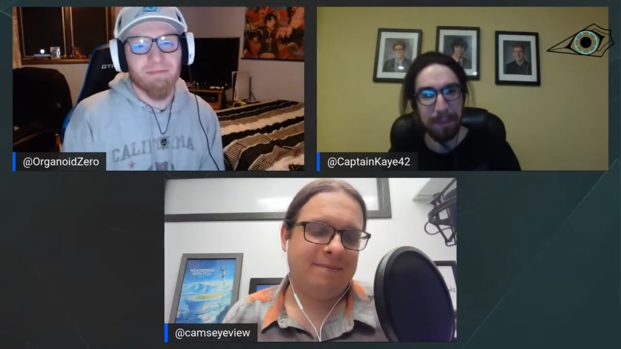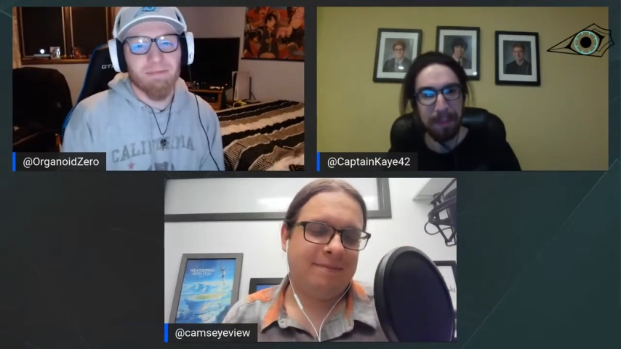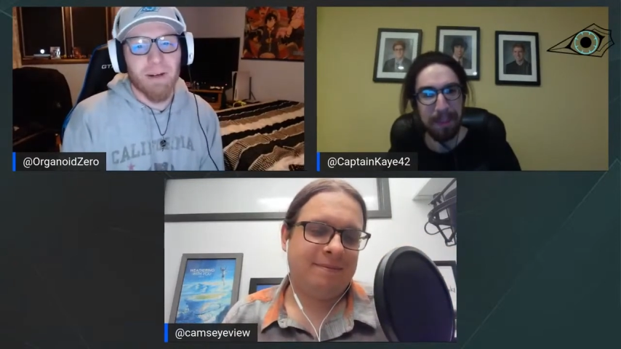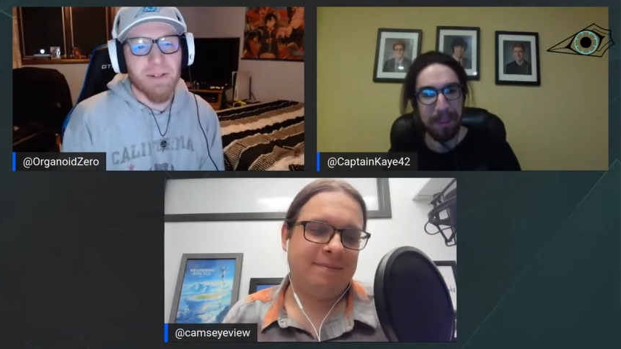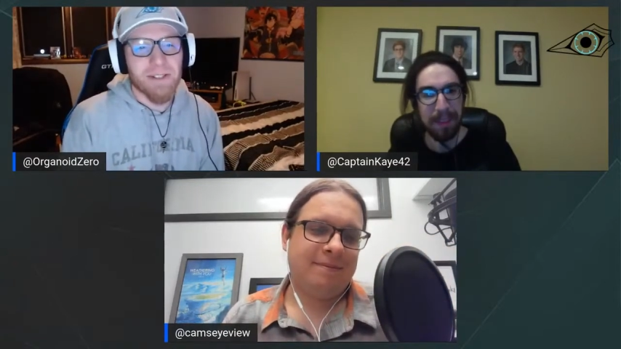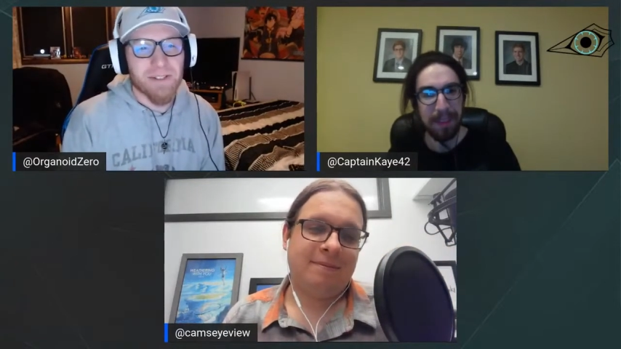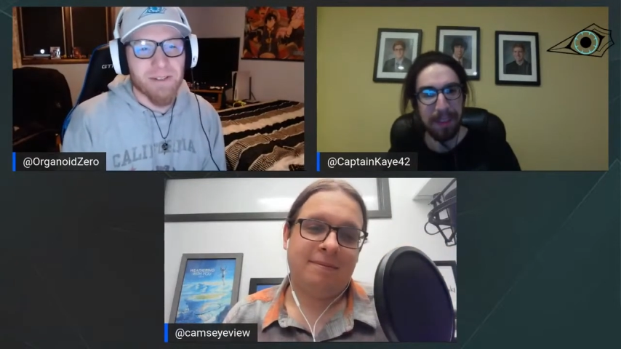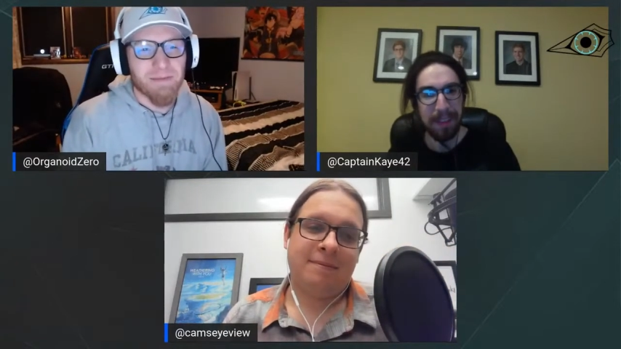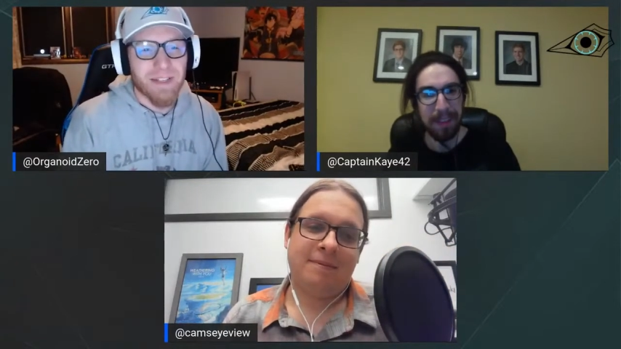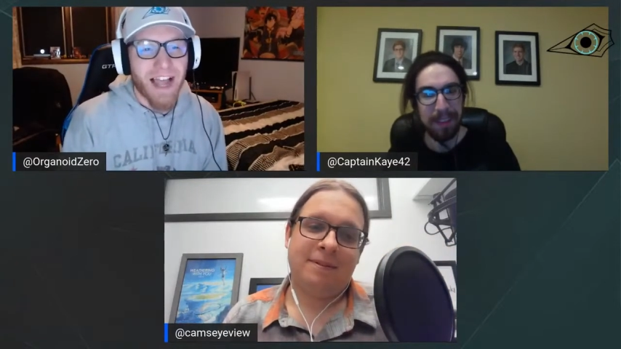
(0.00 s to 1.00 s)

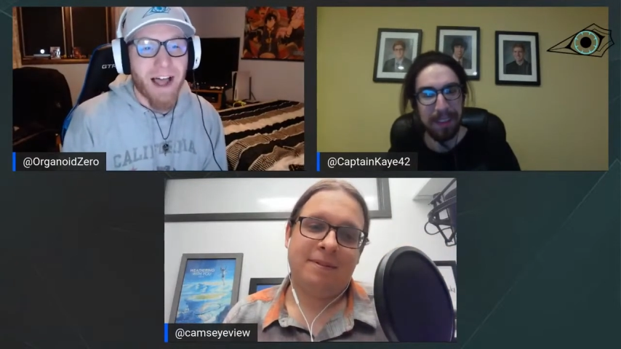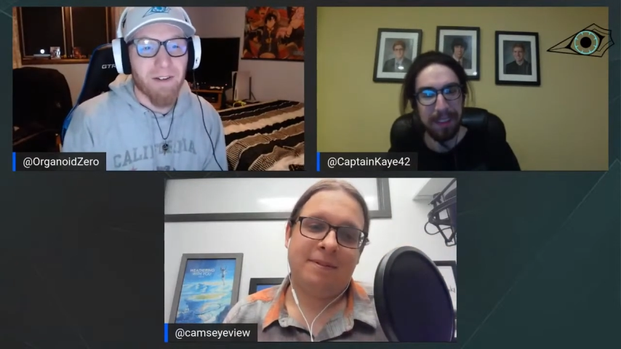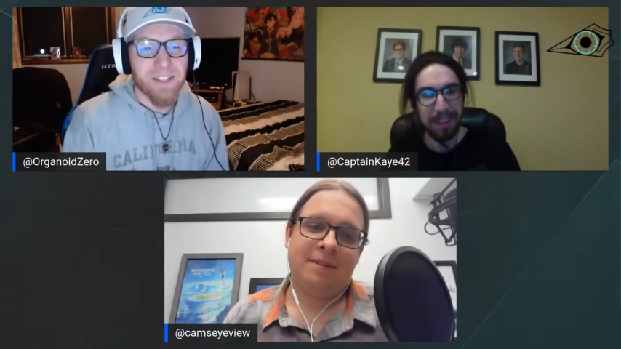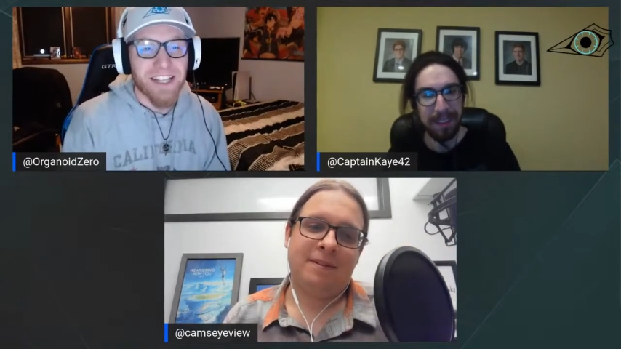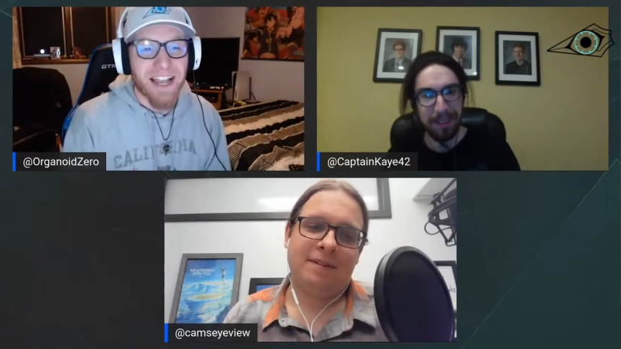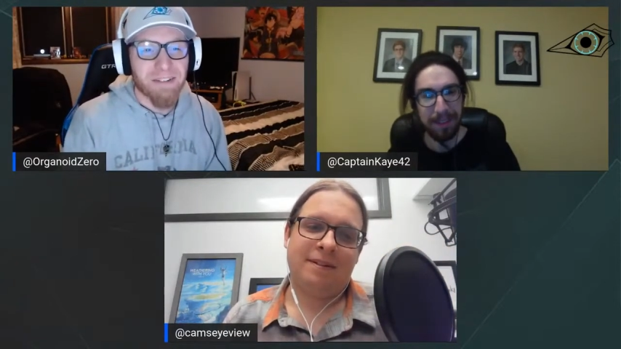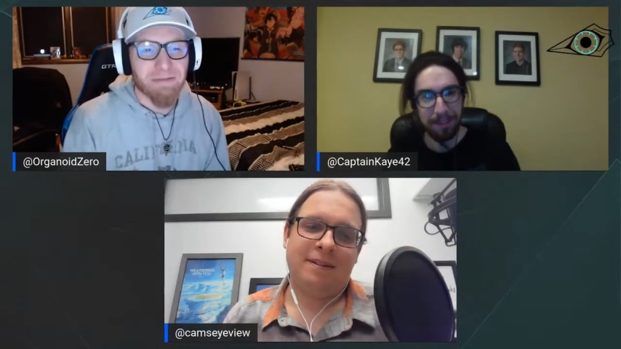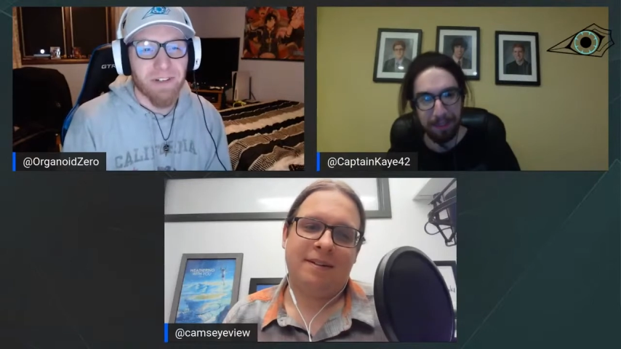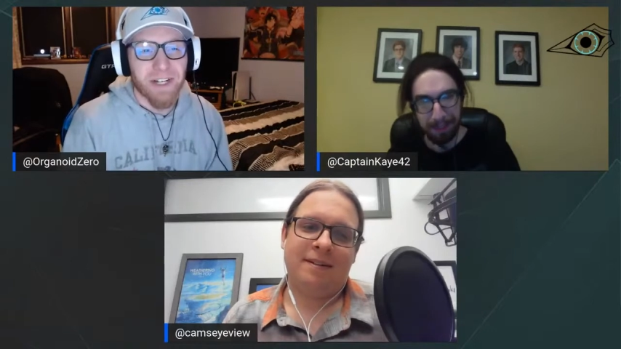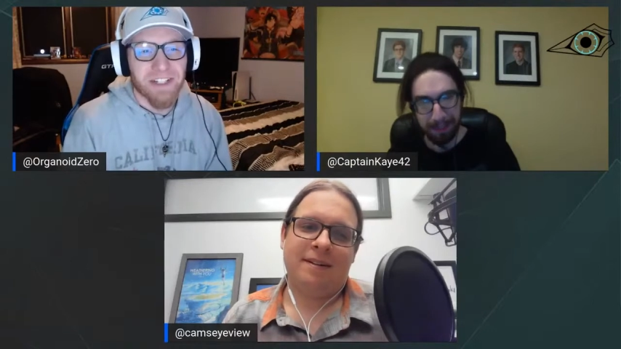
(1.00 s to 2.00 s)
Speaker 1: personal outside of
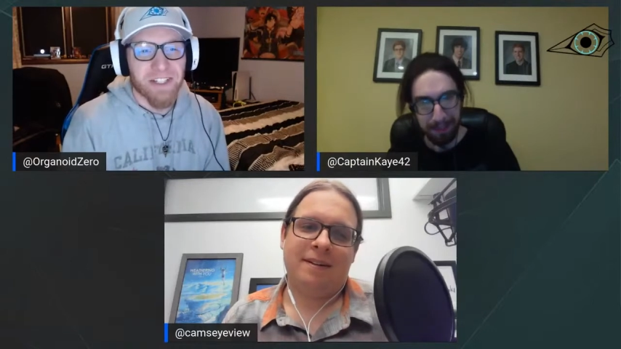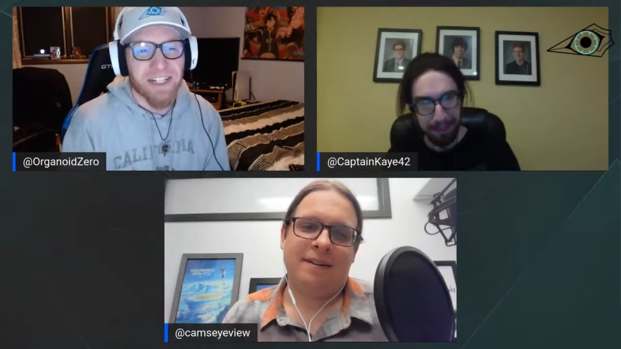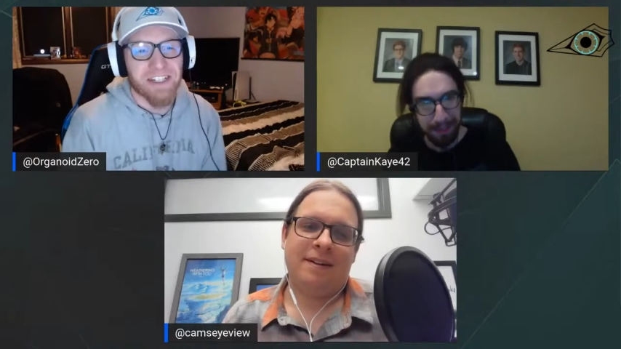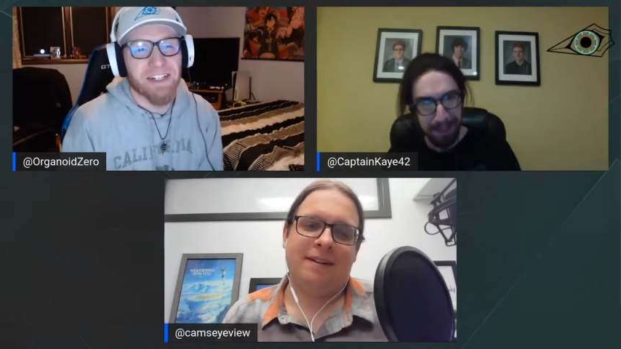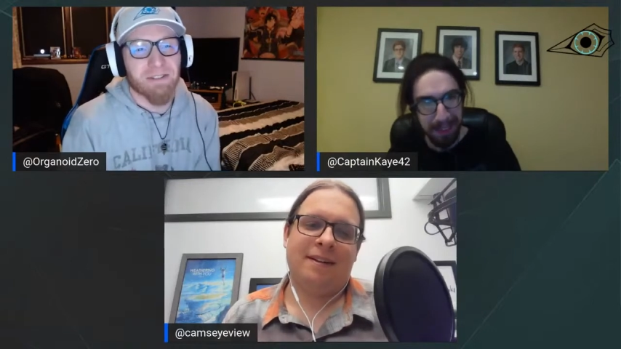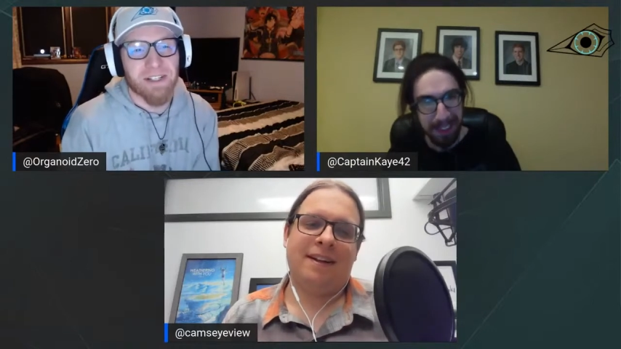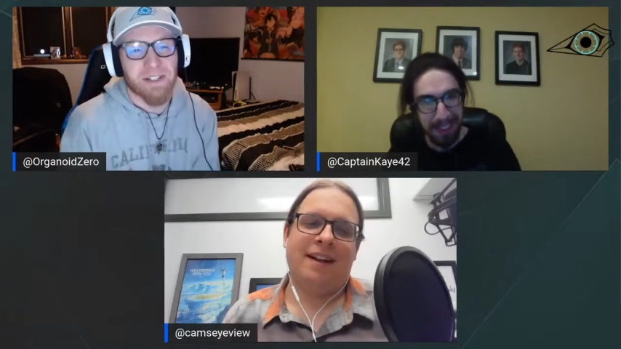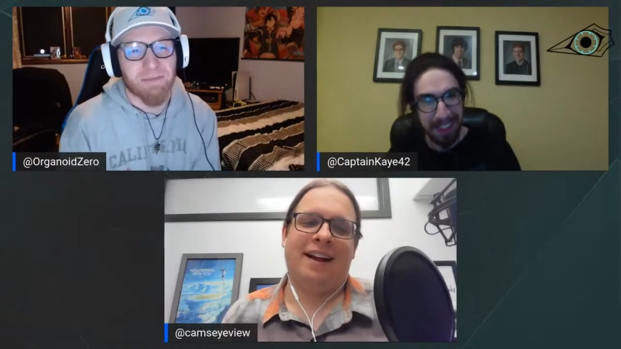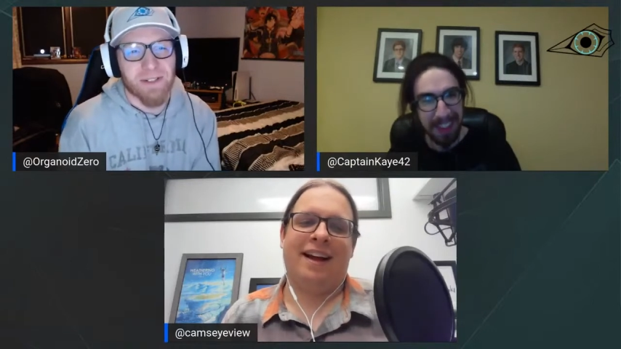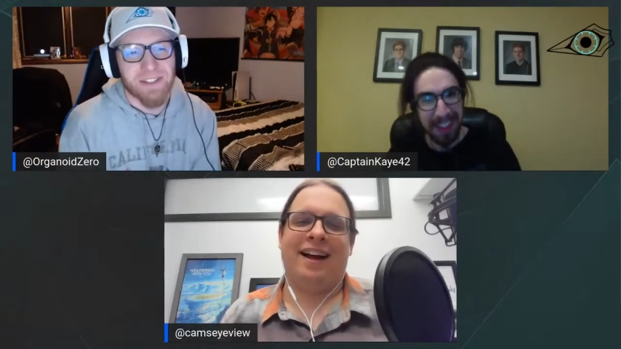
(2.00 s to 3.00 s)
fuck Shinji, what's your
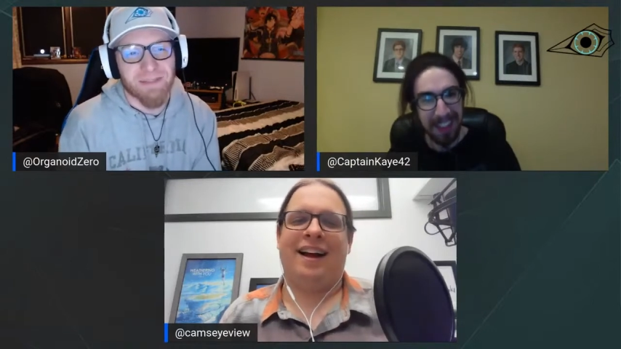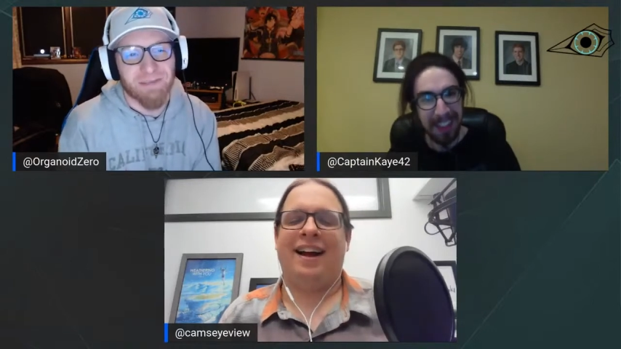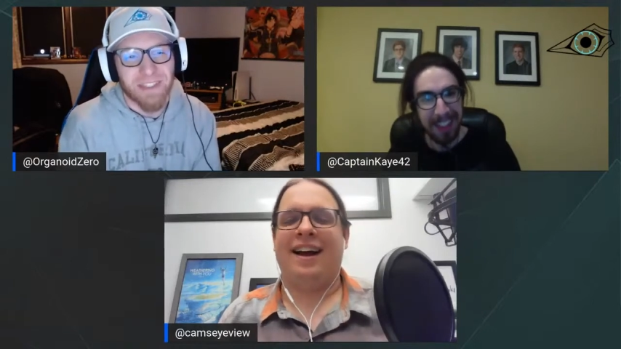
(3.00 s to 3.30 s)
personal